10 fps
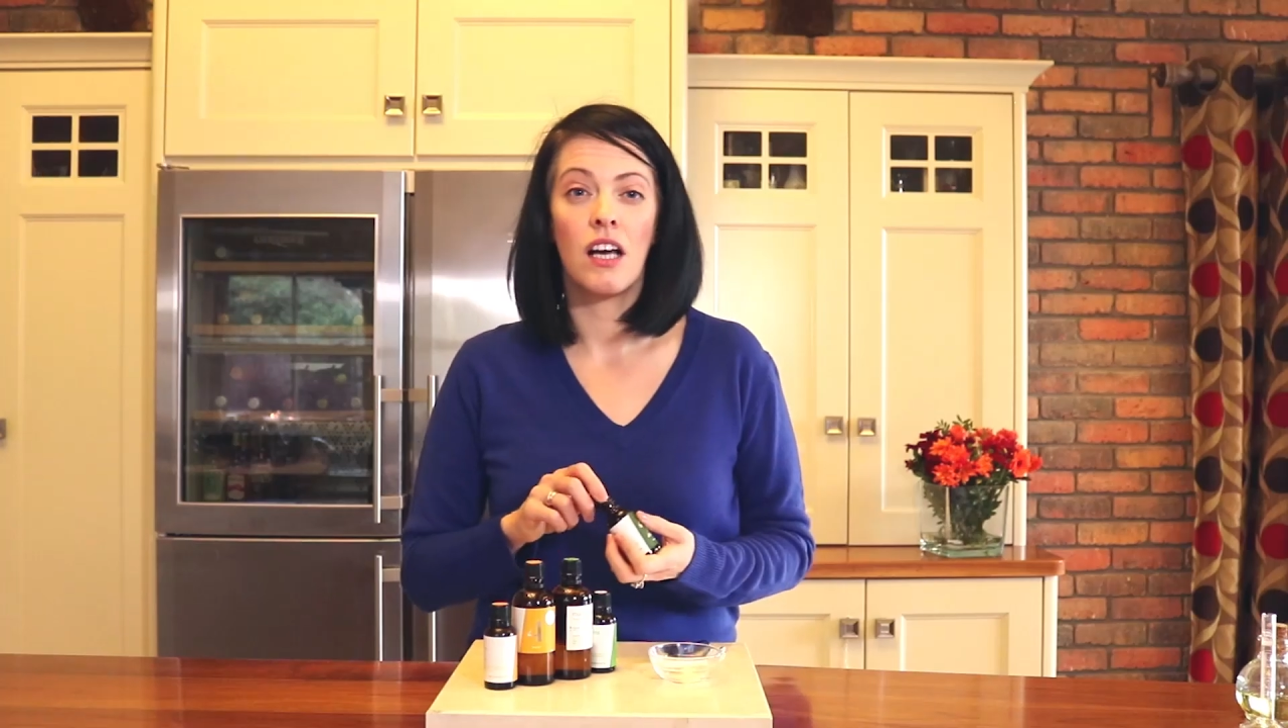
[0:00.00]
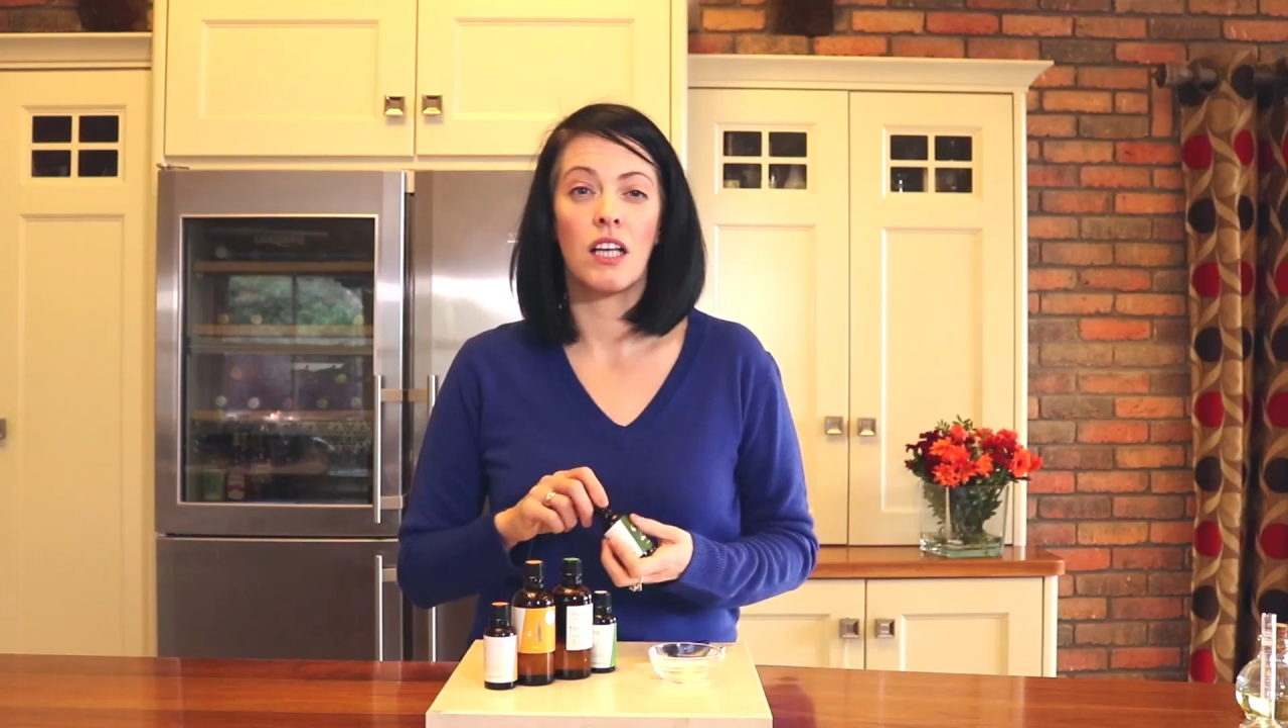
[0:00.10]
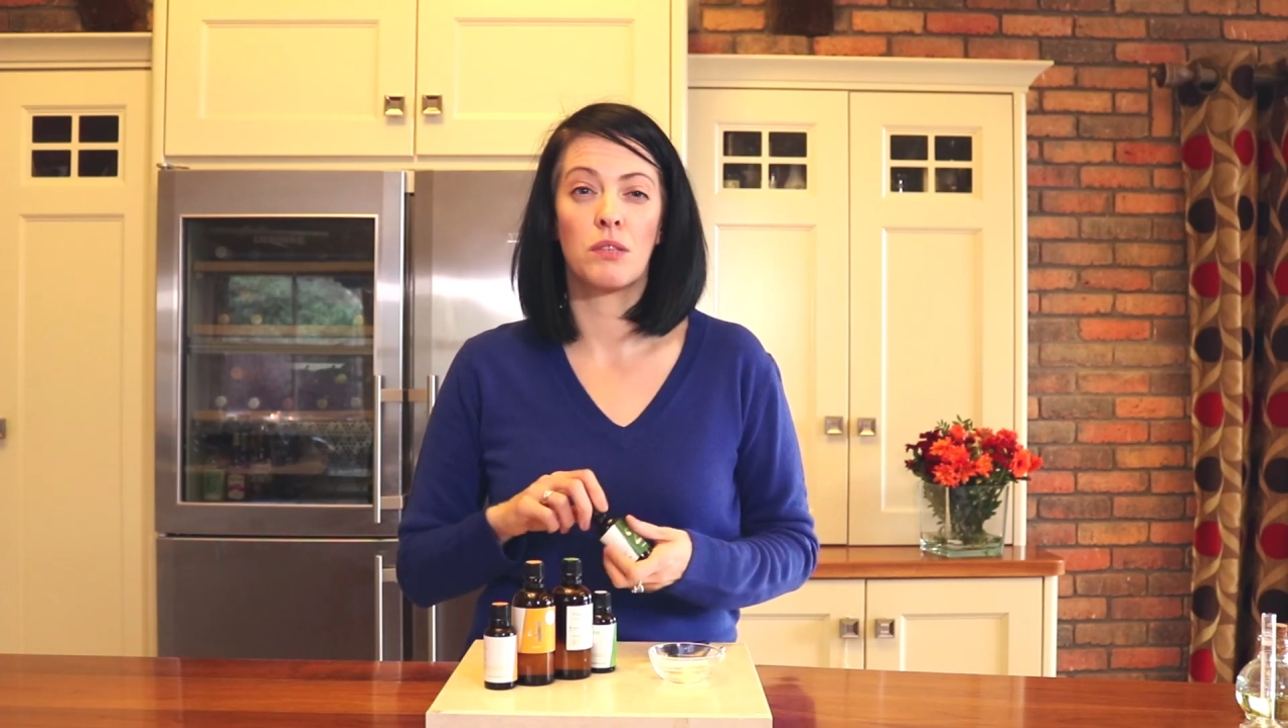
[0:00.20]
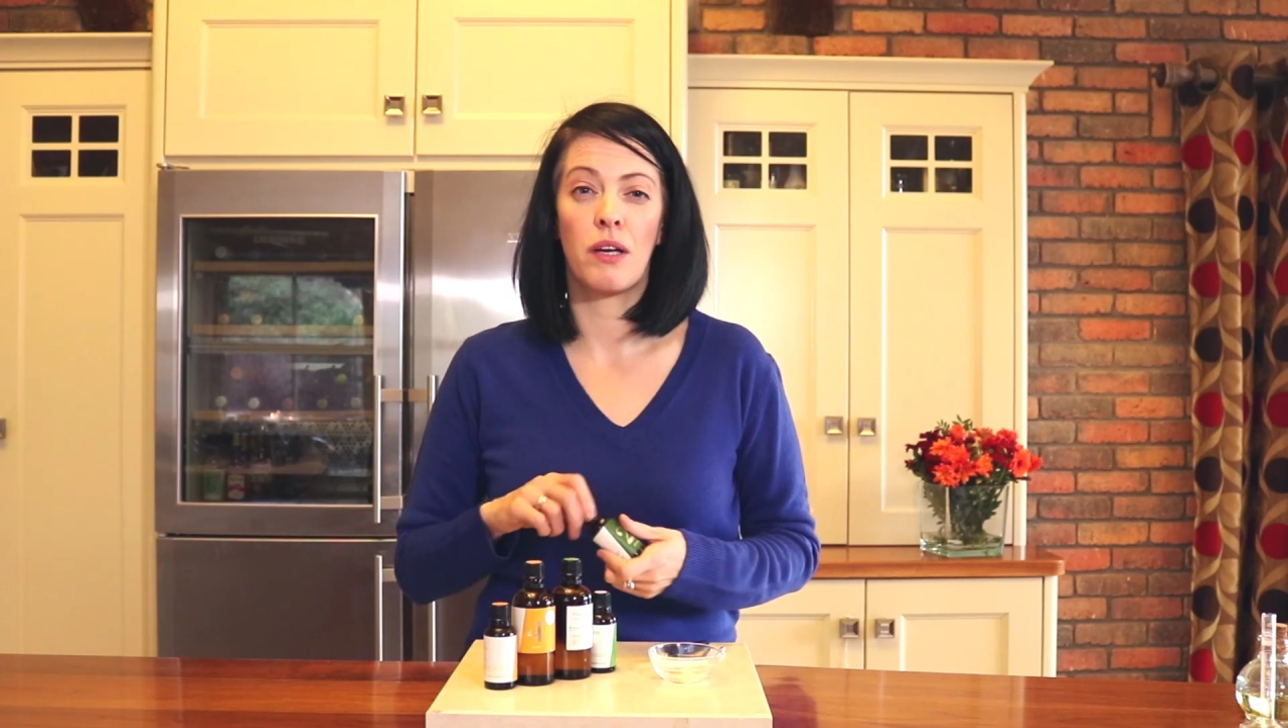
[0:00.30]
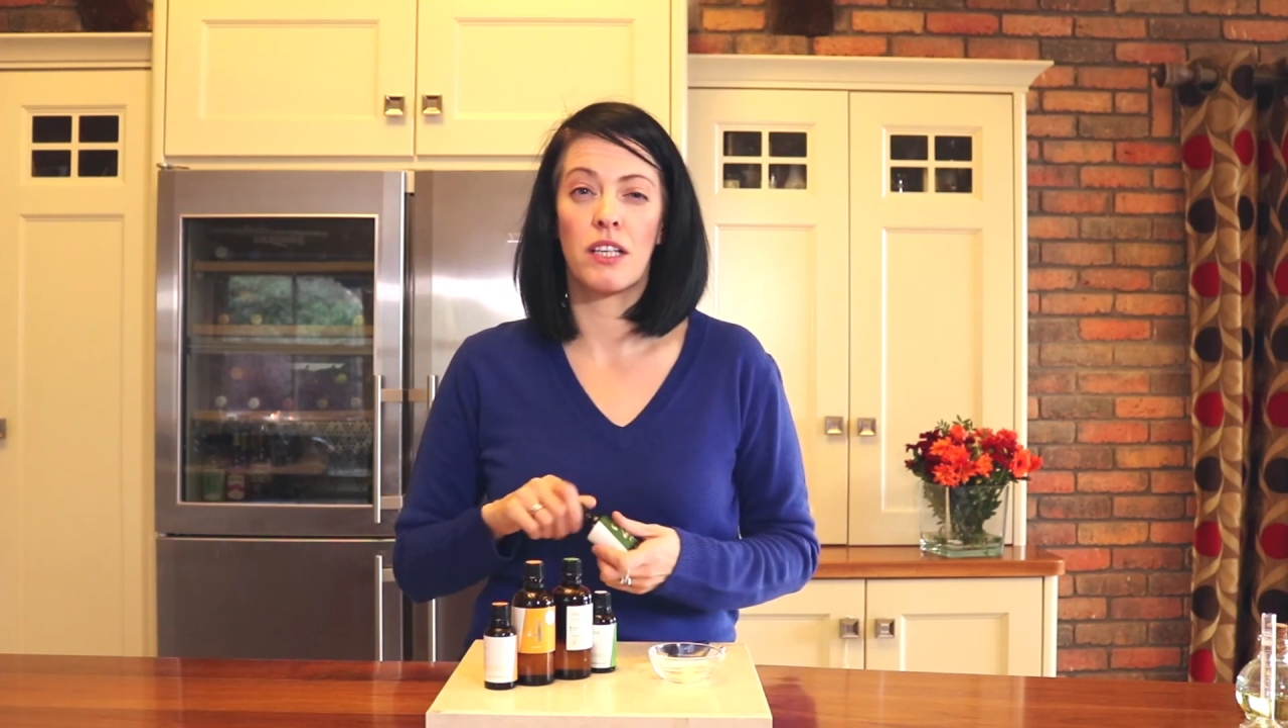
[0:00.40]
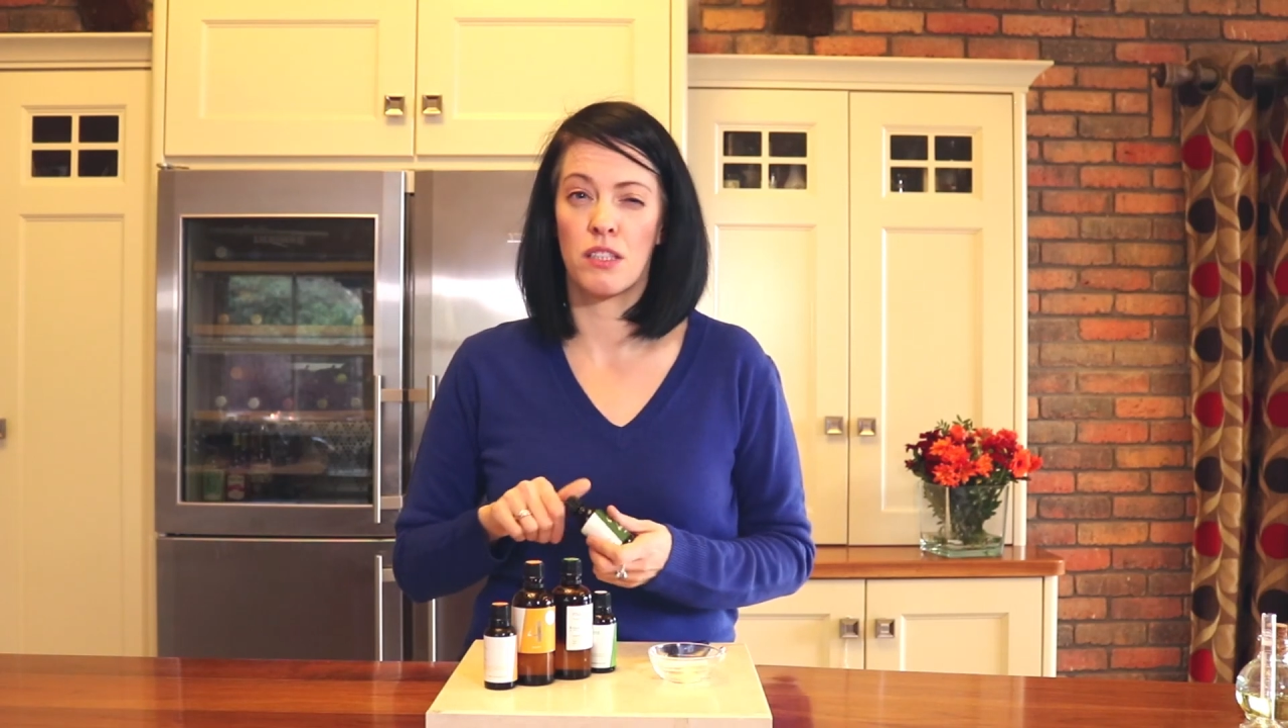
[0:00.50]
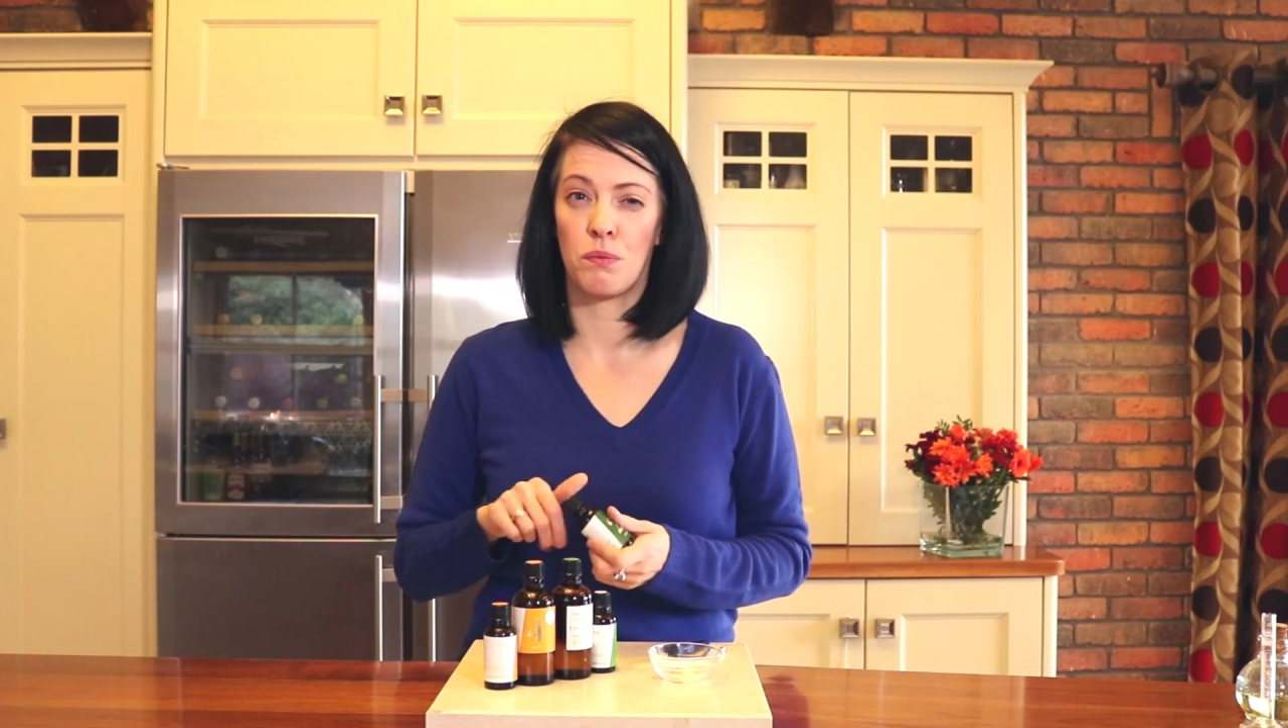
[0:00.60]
as well as